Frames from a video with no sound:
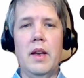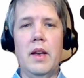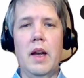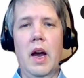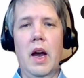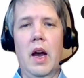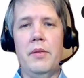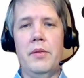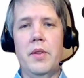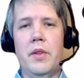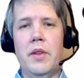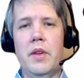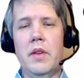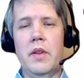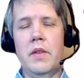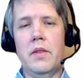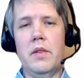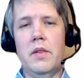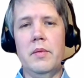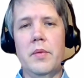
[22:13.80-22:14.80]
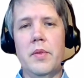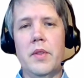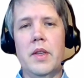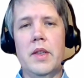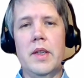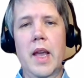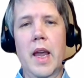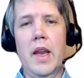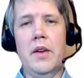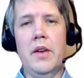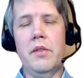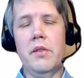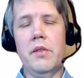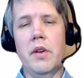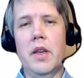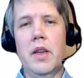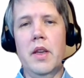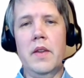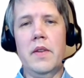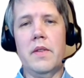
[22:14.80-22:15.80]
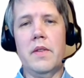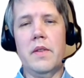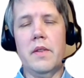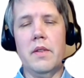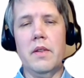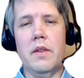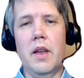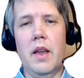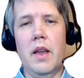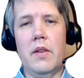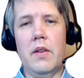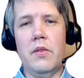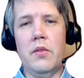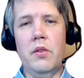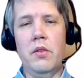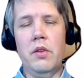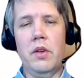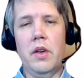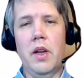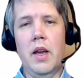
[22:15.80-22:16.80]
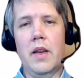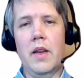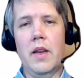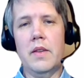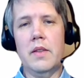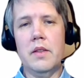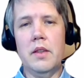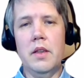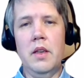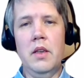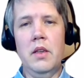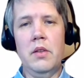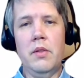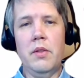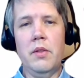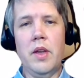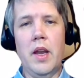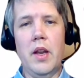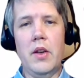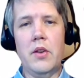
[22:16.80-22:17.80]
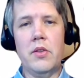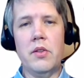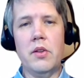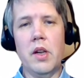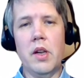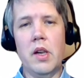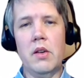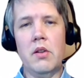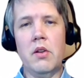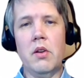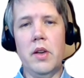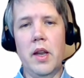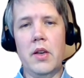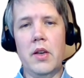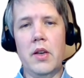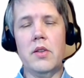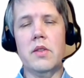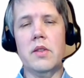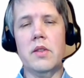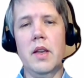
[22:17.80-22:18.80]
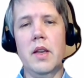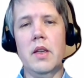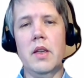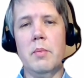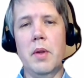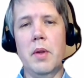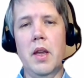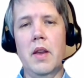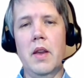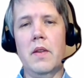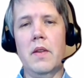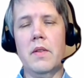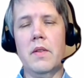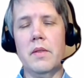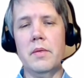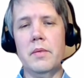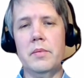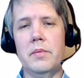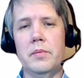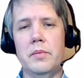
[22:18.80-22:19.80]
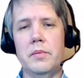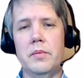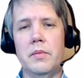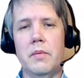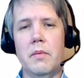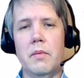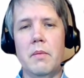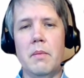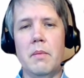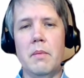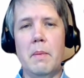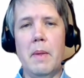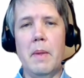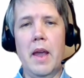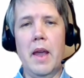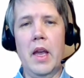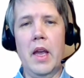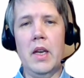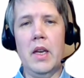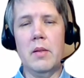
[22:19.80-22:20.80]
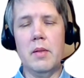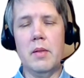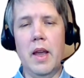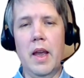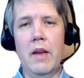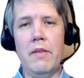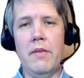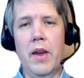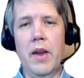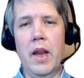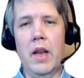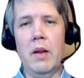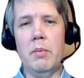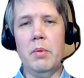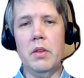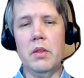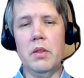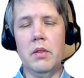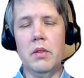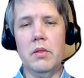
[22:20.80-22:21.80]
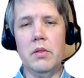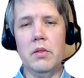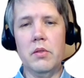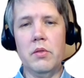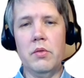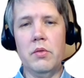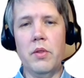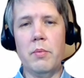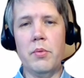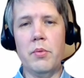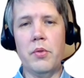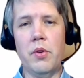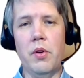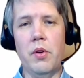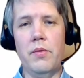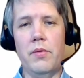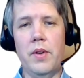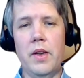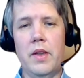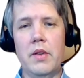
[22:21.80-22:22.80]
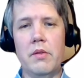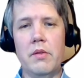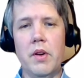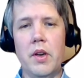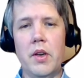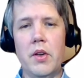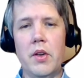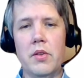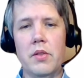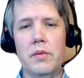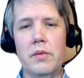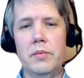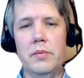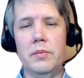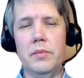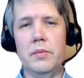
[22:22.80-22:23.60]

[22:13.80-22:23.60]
After this, the data is synchronized into the HCL connections database and available to the profile integration.